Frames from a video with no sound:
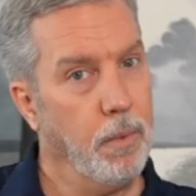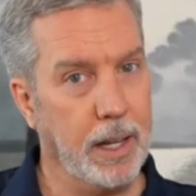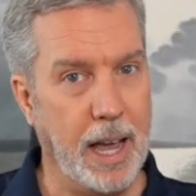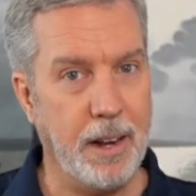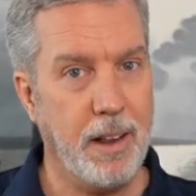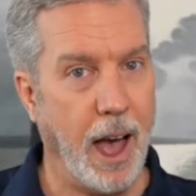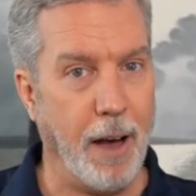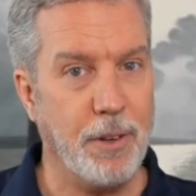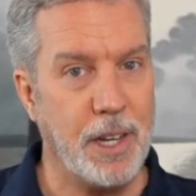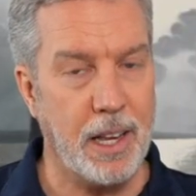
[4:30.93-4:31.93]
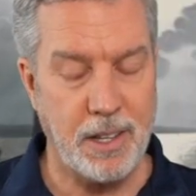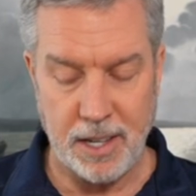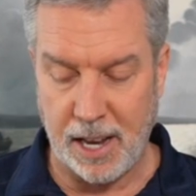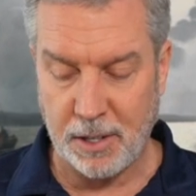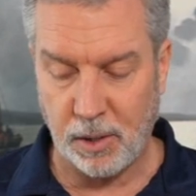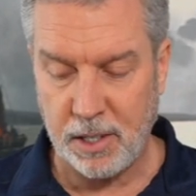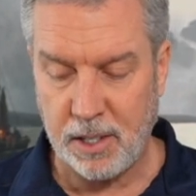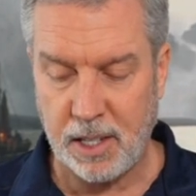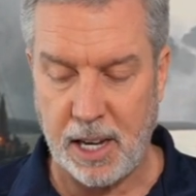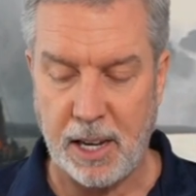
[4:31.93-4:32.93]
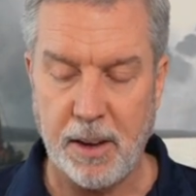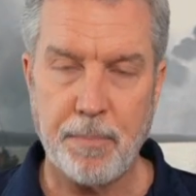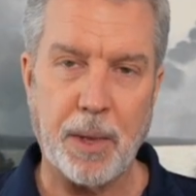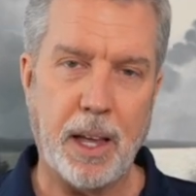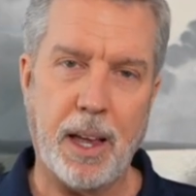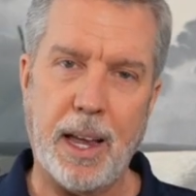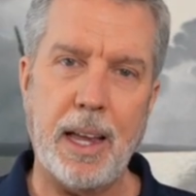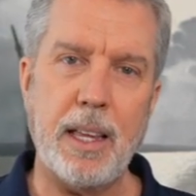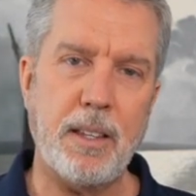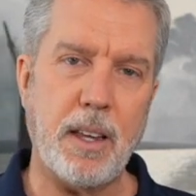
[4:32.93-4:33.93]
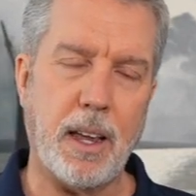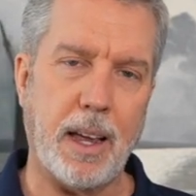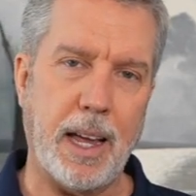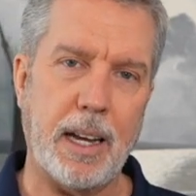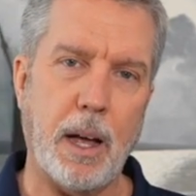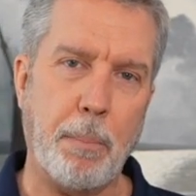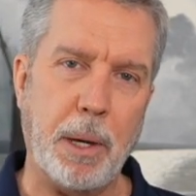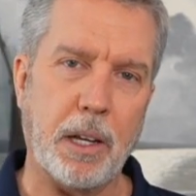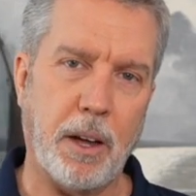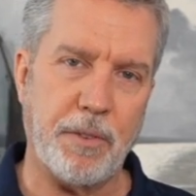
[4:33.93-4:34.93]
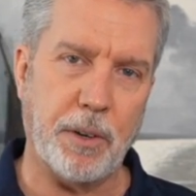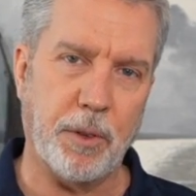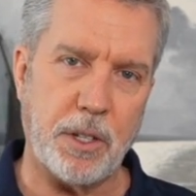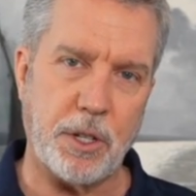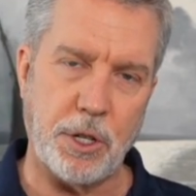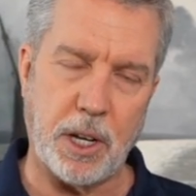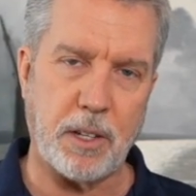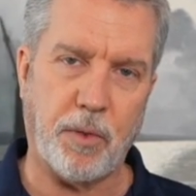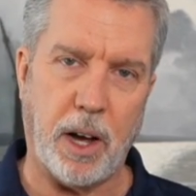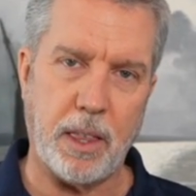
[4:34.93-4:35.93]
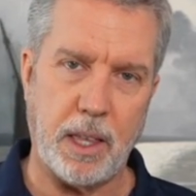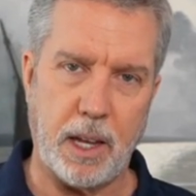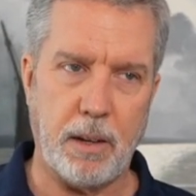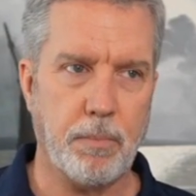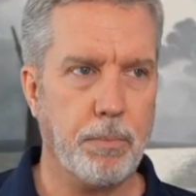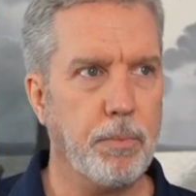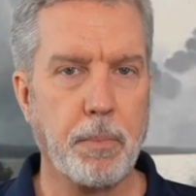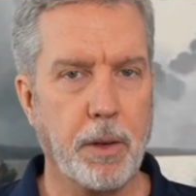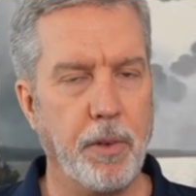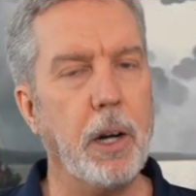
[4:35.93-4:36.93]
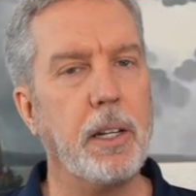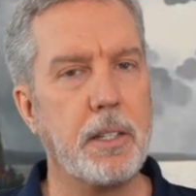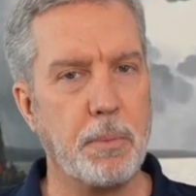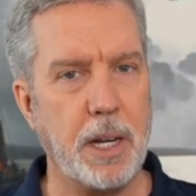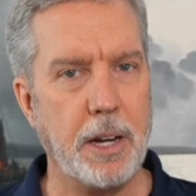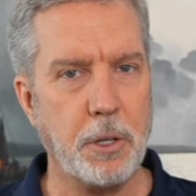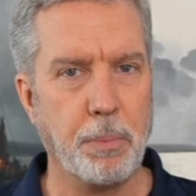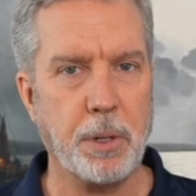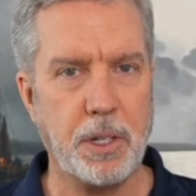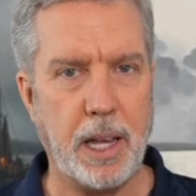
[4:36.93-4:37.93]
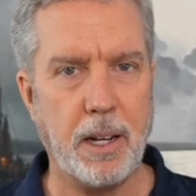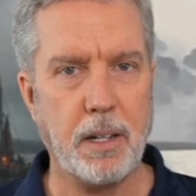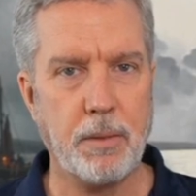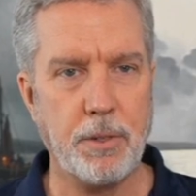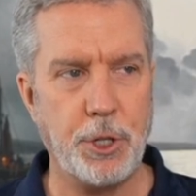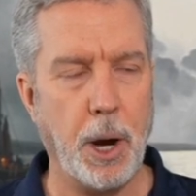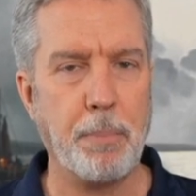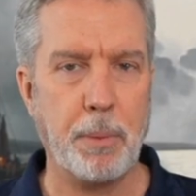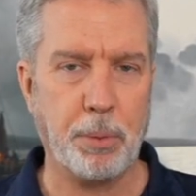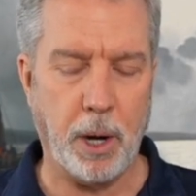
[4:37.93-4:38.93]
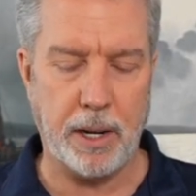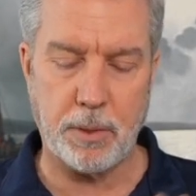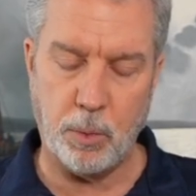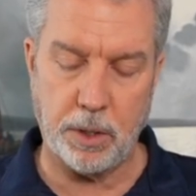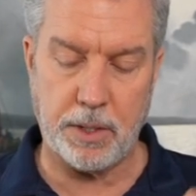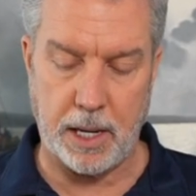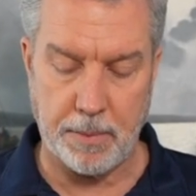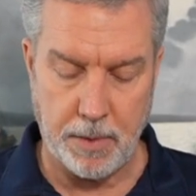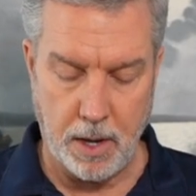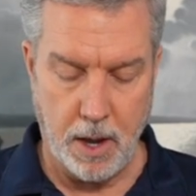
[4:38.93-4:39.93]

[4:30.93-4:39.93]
Again, haven't tested yet, so let's see. Is it a big enough difference to justify the fairly substantial percent jump in price? We'll see.